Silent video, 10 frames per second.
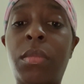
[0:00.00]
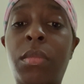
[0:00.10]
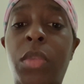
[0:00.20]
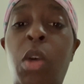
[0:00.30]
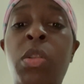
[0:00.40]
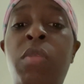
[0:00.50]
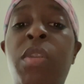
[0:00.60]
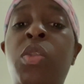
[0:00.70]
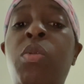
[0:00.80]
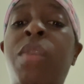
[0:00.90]
Those of
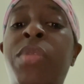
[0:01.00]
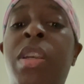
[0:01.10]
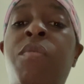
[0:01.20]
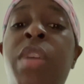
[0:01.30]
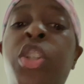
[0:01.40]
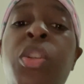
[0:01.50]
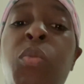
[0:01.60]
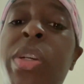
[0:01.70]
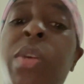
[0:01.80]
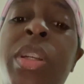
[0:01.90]
us who have salvation,
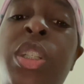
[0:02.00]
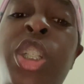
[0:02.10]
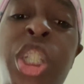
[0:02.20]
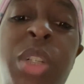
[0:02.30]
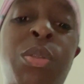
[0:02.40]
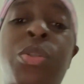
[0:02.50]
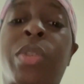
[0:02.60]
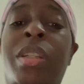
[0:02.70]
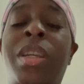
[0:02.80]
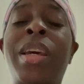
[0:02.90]
we are his
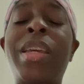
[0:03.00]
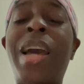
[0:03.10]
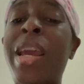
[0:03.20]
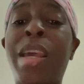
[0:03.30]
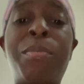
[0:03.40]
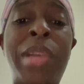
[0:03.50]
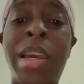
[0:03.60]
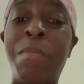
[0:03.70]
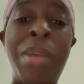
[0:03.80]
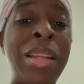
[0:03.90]
children. God ain't
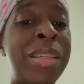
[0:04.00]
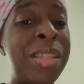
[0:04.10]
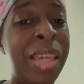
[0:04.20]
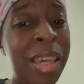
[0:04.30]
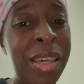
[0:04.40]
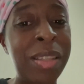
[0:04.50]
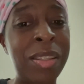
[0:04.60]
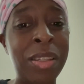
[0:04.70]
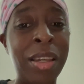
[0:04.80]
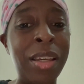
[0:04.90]
playing about his
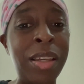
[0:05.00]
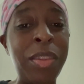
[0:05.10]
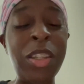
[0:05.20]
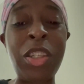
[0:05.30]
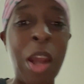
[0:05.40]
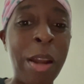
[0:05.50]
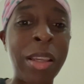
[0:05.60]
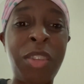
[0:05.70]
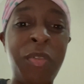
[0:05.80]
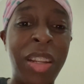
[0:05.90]
kids. This narc
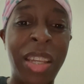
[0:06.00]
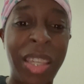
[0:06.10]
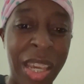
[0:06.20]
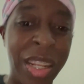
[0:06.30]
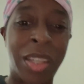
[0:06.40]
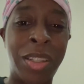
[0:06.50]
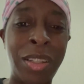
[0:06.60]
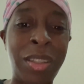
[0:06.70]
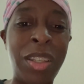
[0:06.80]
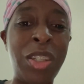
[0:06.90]
is finna get it.
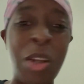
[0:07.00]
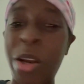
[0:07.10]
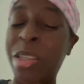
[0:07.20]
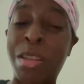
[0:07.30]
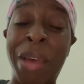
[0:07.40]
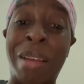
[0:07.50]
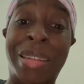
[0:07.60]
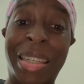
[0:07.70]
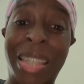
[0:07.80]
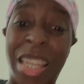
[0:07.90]
This narc is about
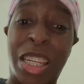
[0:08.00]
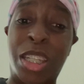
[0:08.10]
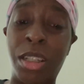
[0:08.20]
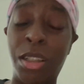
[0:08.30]
to get it.